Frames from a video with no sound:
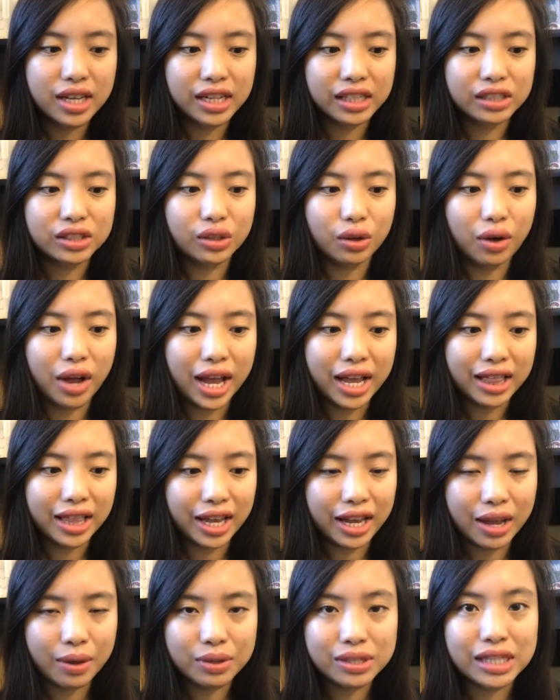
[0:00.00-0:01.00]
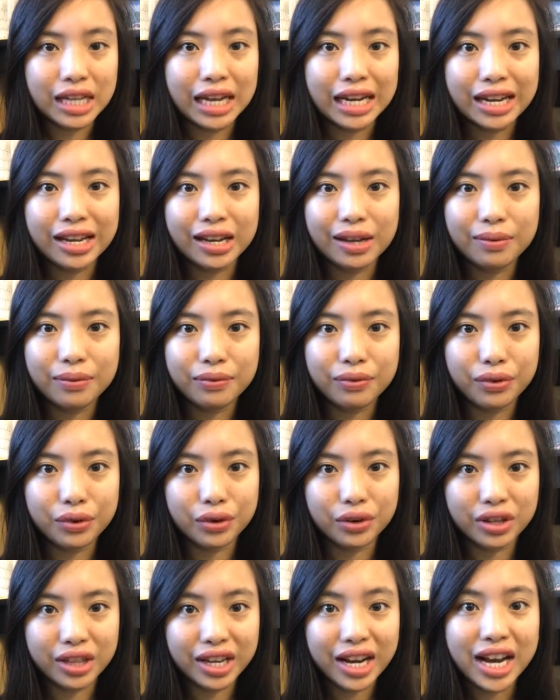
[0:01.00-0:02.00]
And so I was lining up
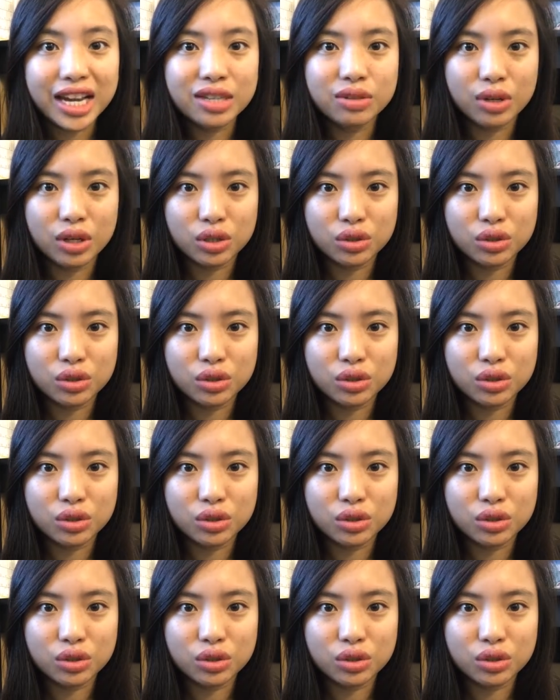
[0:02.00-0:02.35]
for the guys'